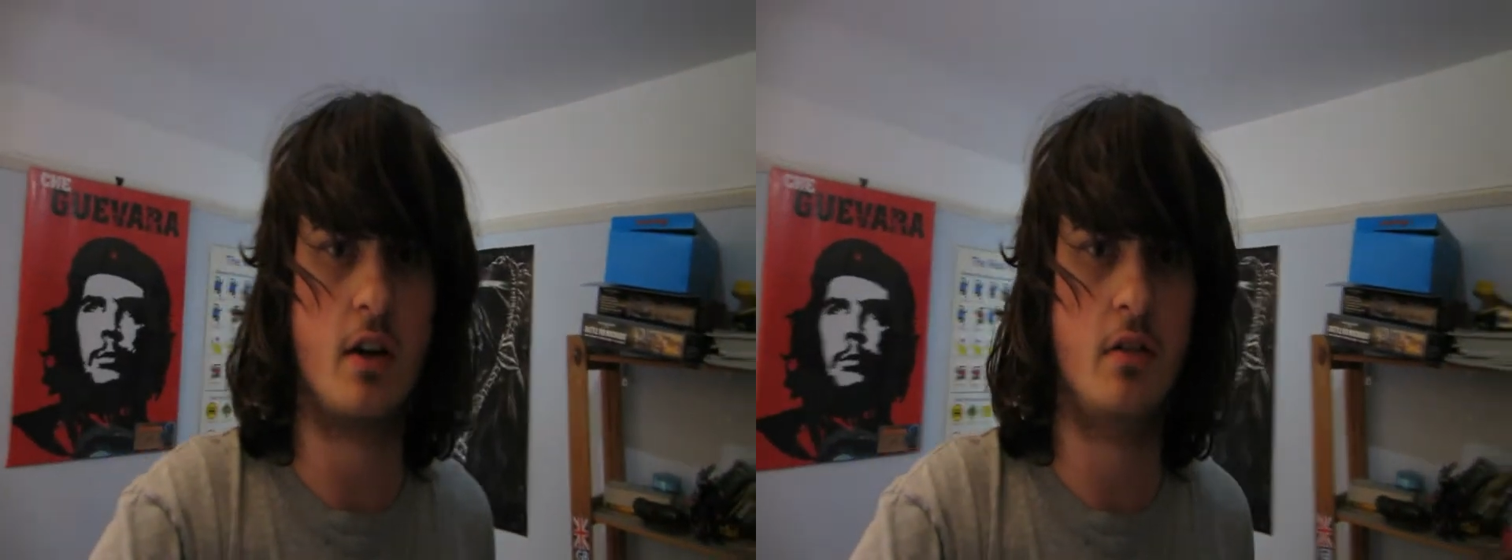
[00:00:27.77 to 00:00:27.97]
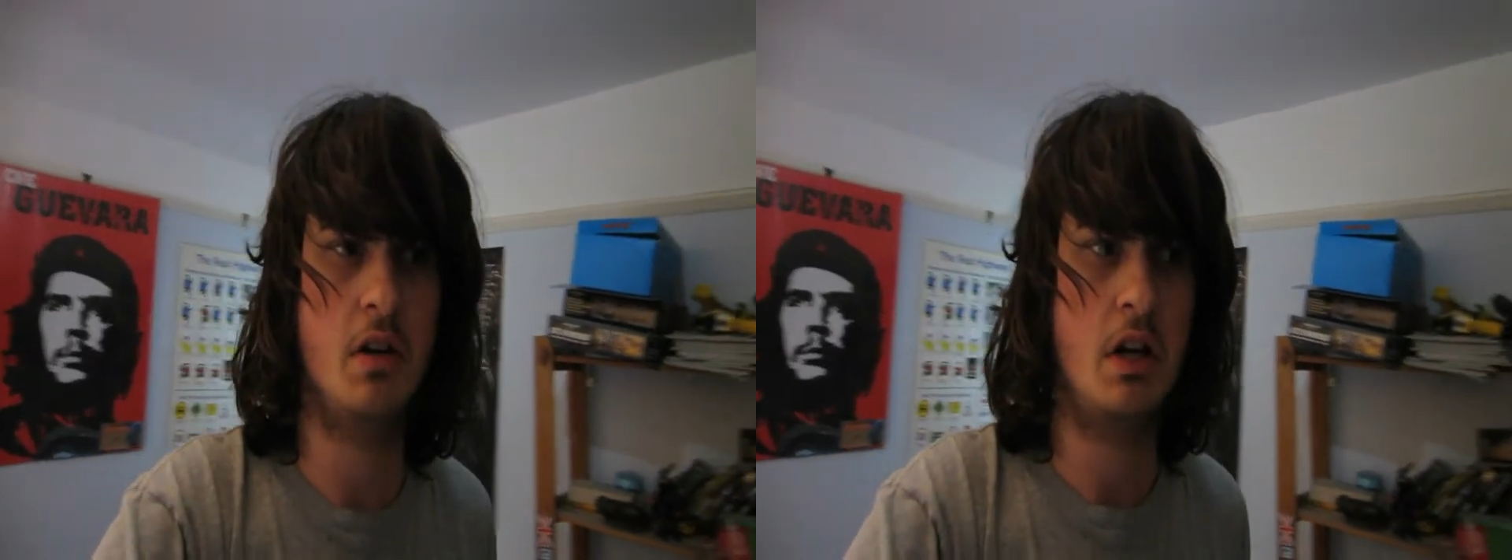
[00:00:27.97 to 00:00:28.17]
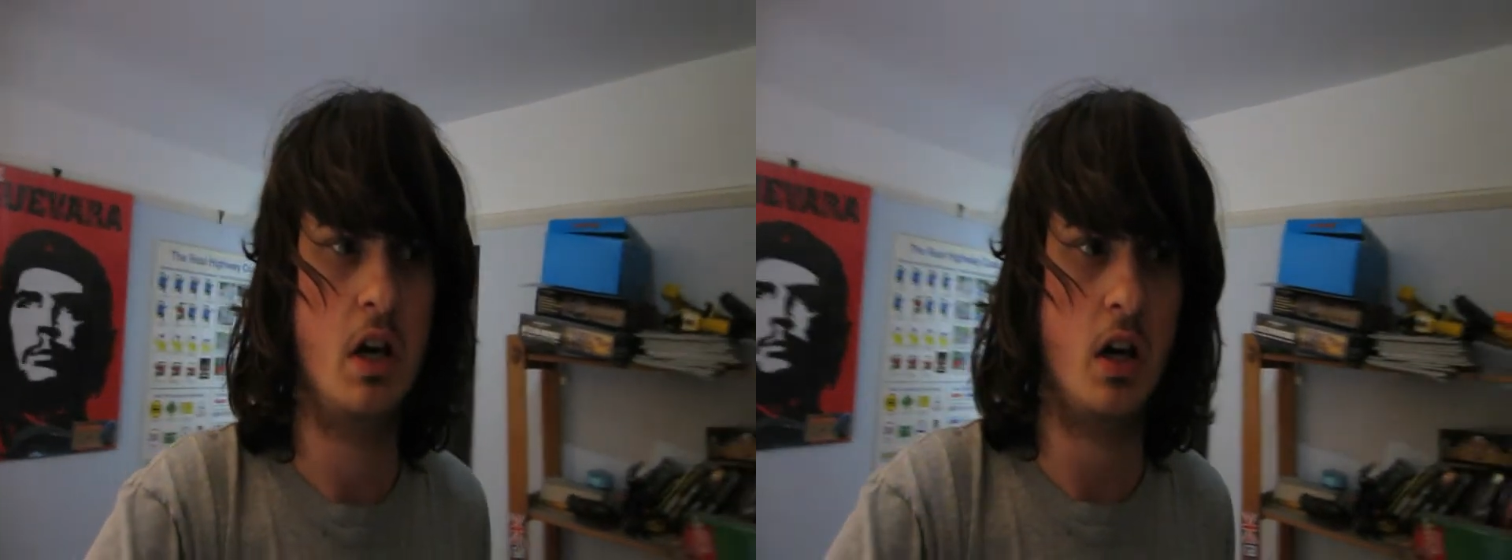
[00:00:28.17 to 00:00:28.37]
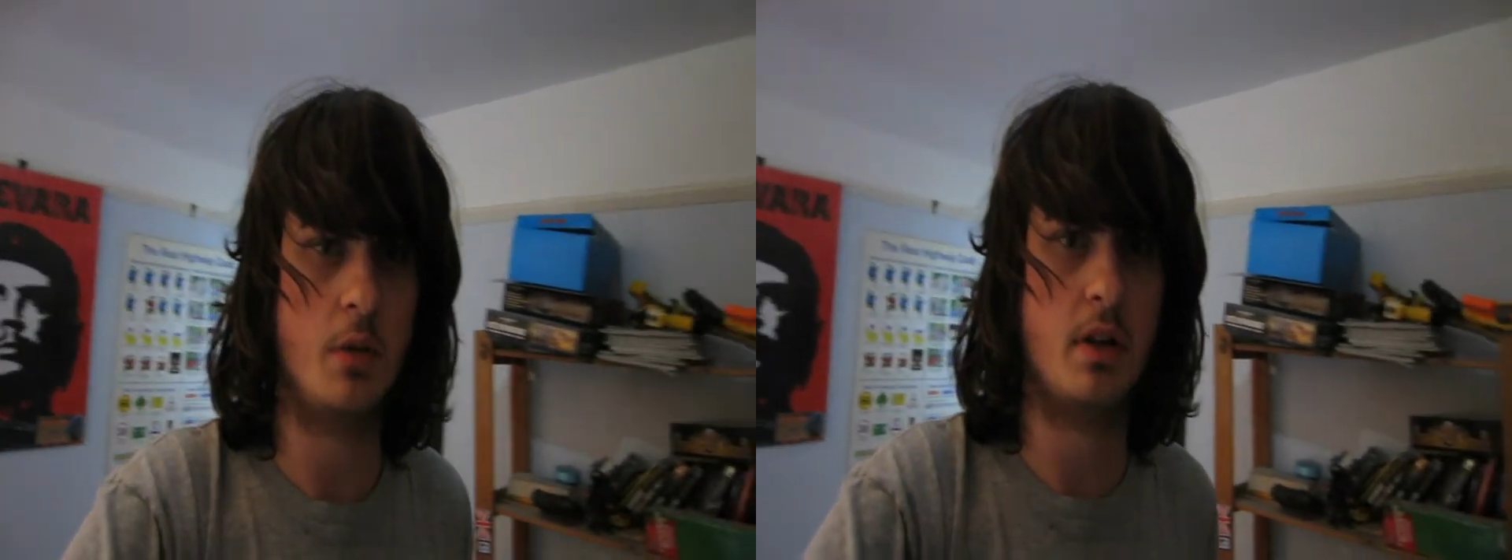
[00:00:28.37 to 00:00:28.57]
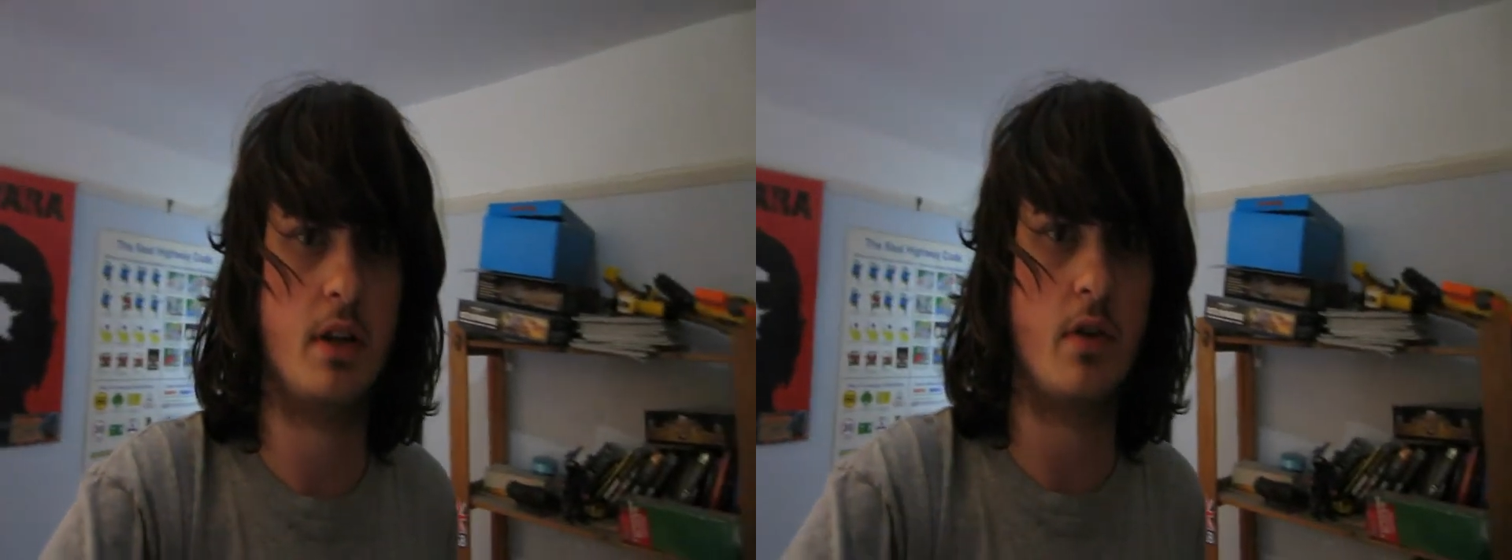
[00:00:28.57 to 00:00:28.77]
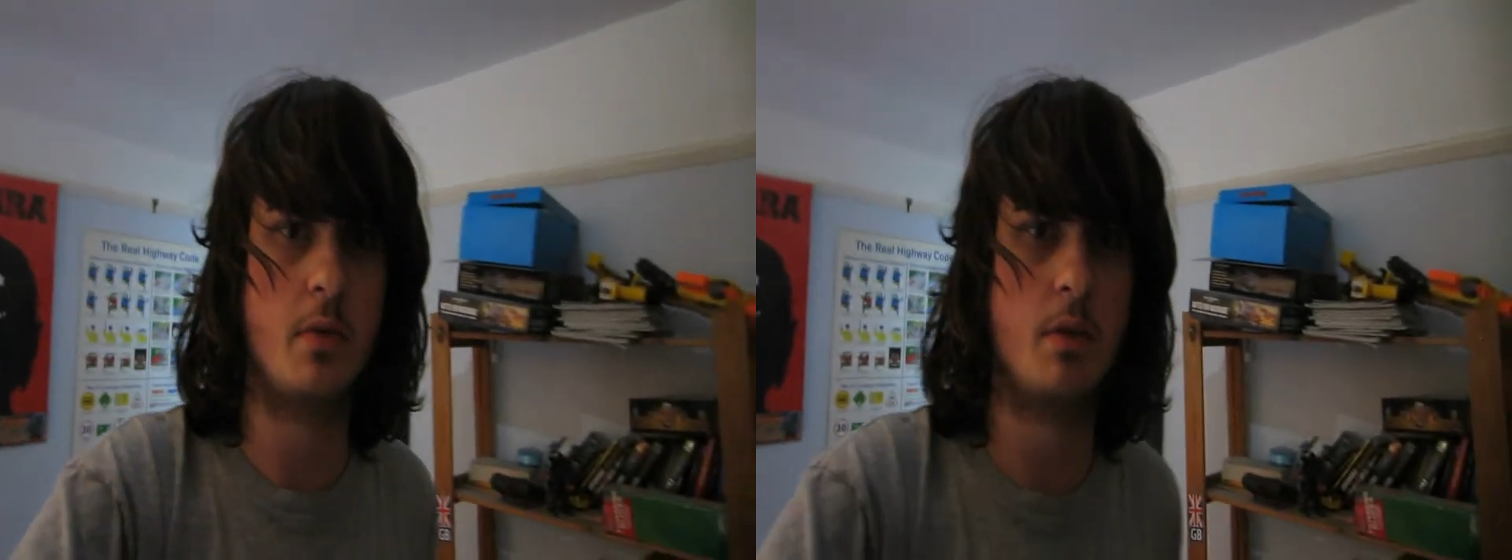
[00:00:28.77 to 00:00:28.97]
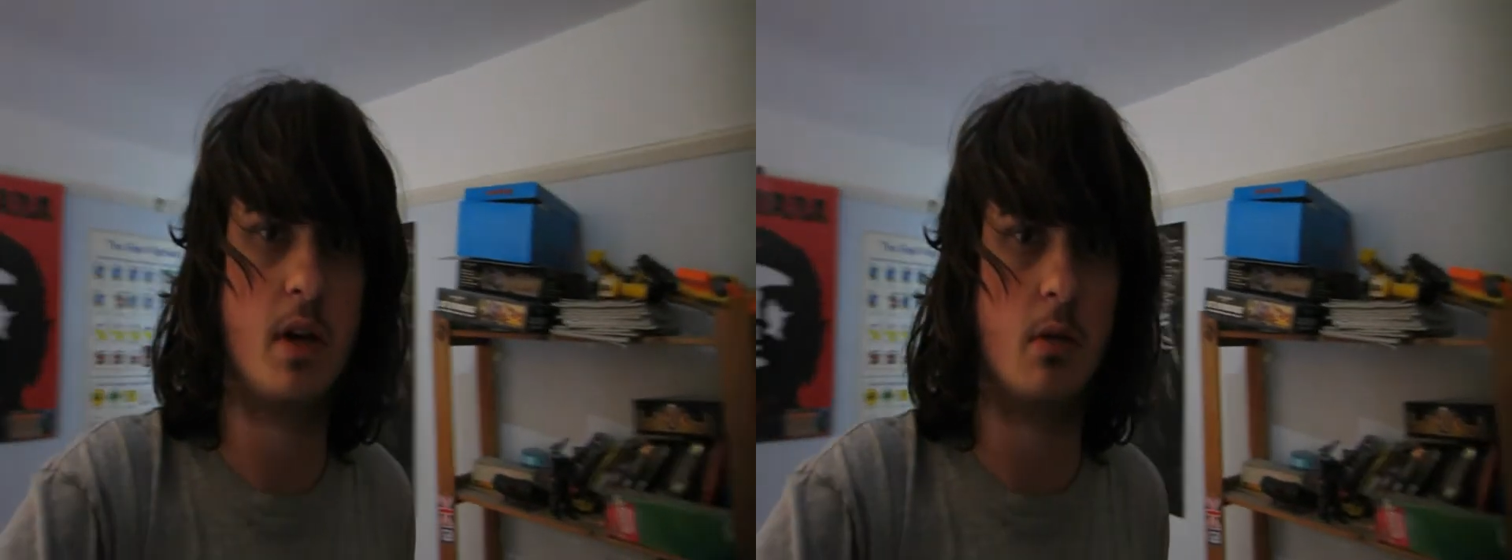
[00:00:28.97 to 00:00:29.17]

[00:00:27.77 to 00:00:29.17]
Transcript: there. I believe I may